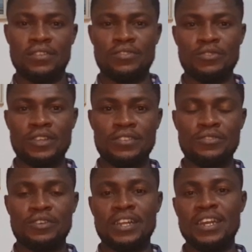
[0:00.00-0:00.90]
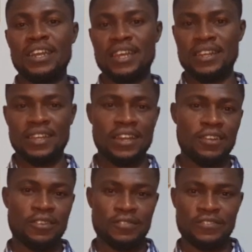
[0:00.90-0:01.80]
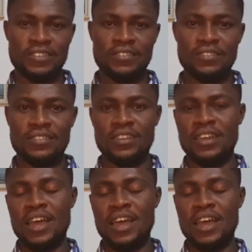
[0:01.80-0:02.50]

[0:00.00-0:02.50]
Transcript: so that you can learn a lot of things.